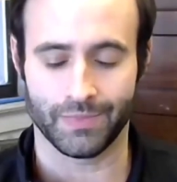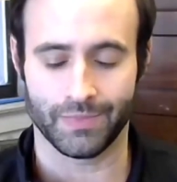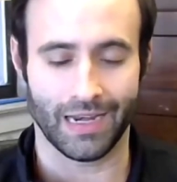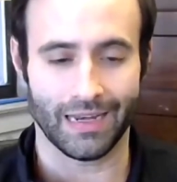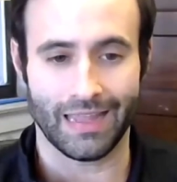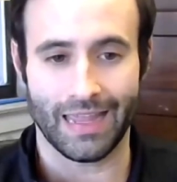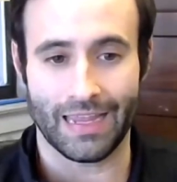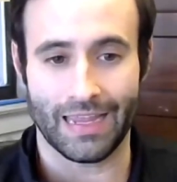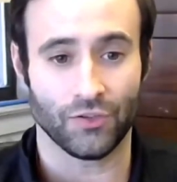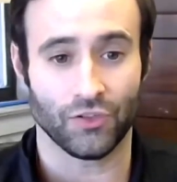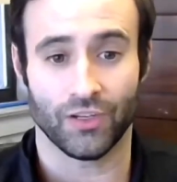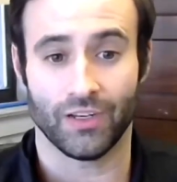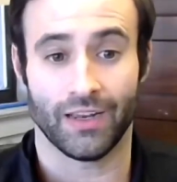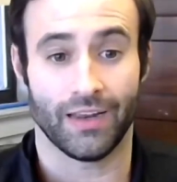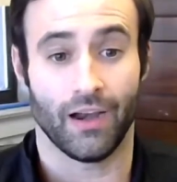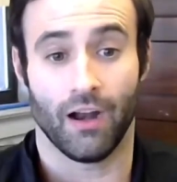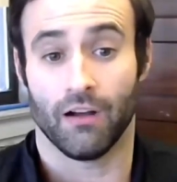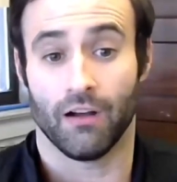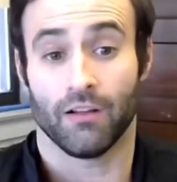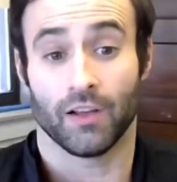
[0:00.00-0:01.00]
dedication
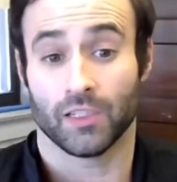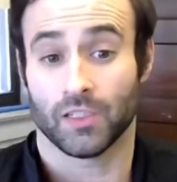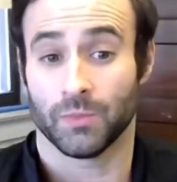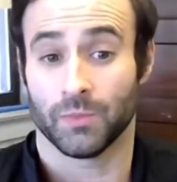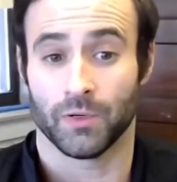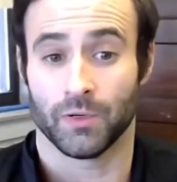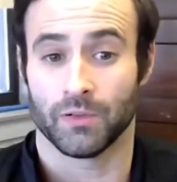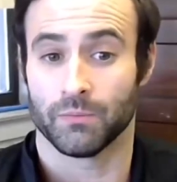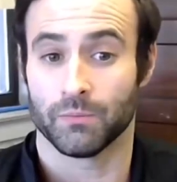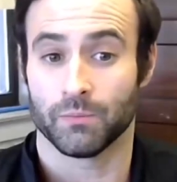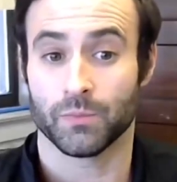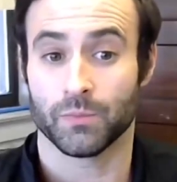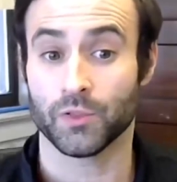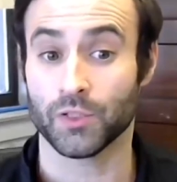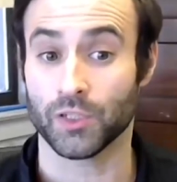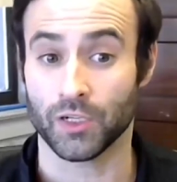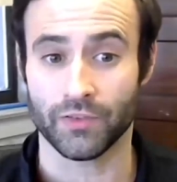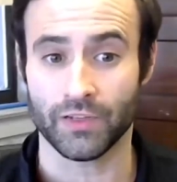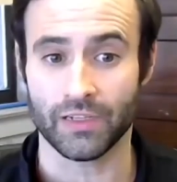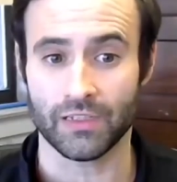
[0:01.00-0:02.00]
and our customer
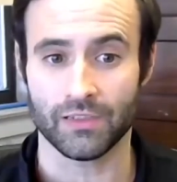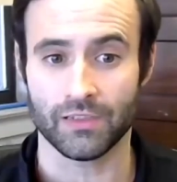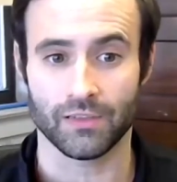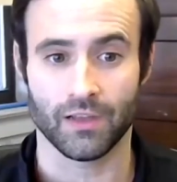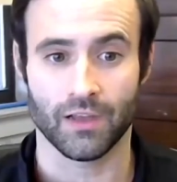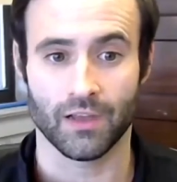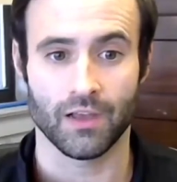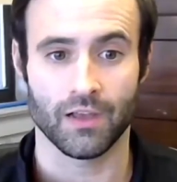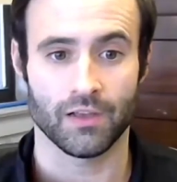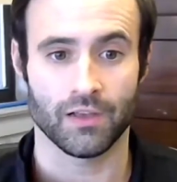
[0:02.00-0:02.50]
service.